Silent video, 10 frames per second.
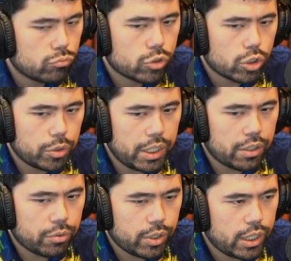So
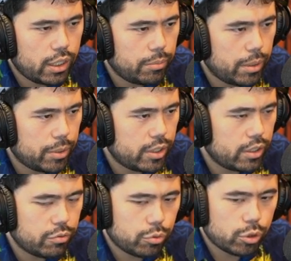e3, maybe
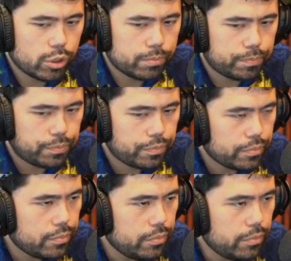d4,
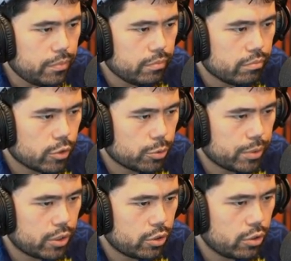bishop
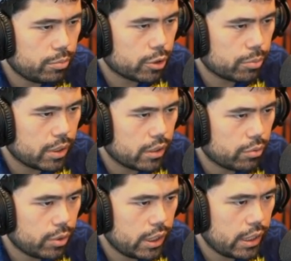b2, bishop
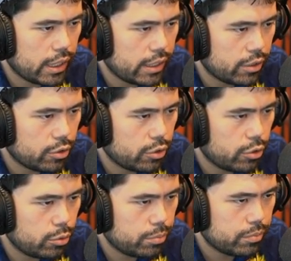d3, knight
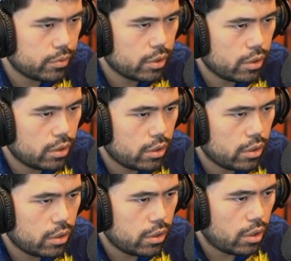d2.
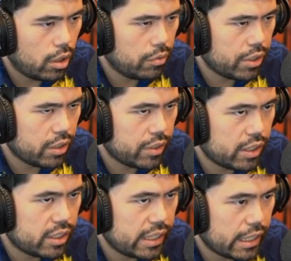All very
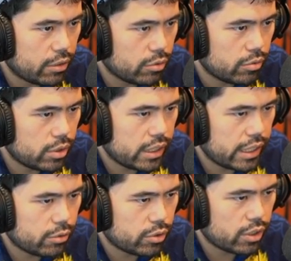standard
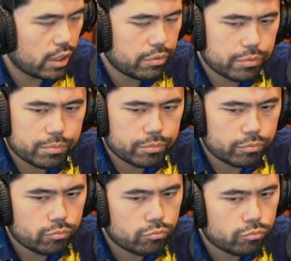stuff.
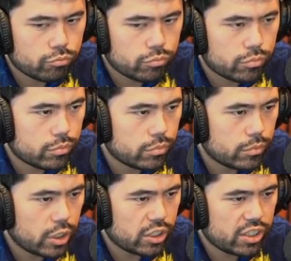
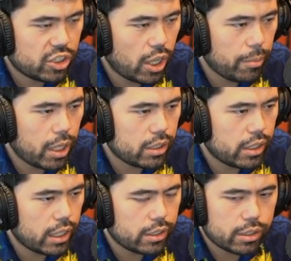Did I say shamat?
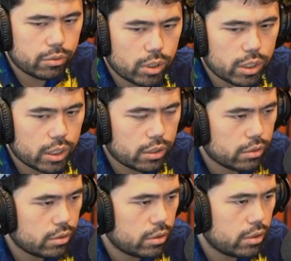Yeah, I did. not?
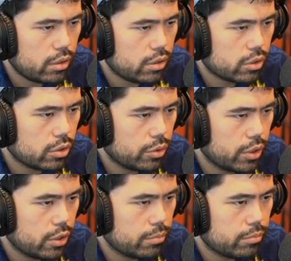Go
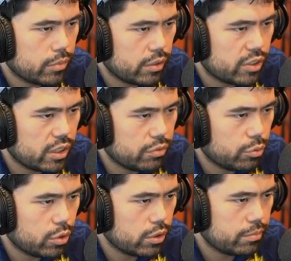here. I have
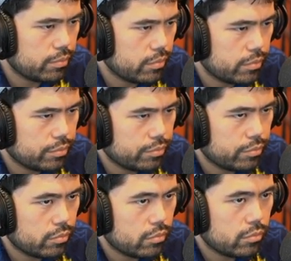c4.
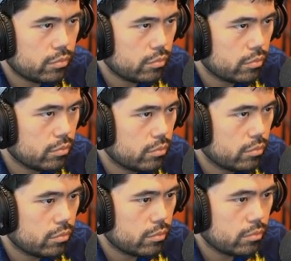
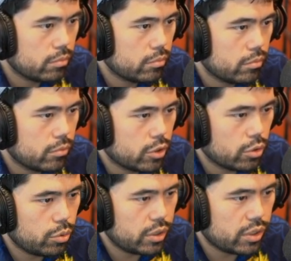Go
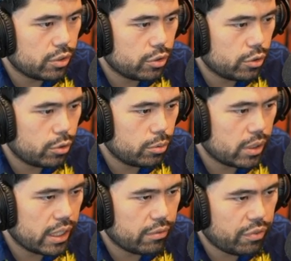queen c2.
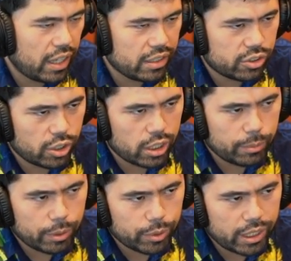Again, finally starting to get my
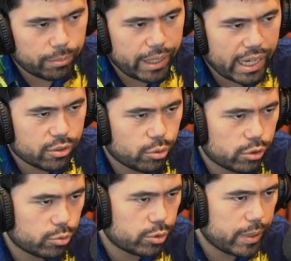rating back towards
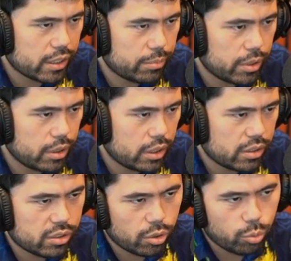respectability. It's
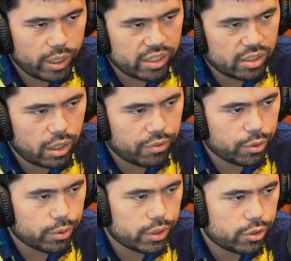still ways off
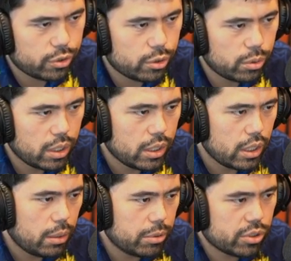32.
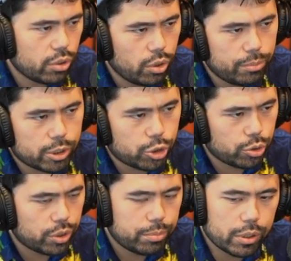But slowly but
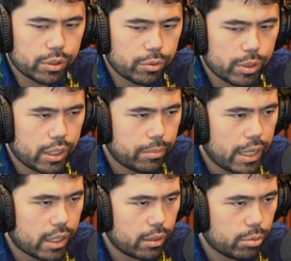surely building the rating
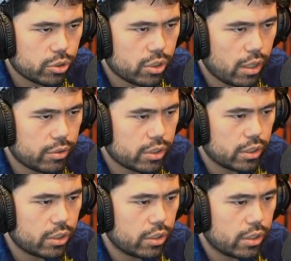back up, which is obviously a
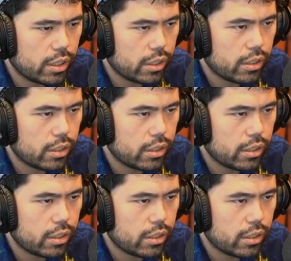good thing.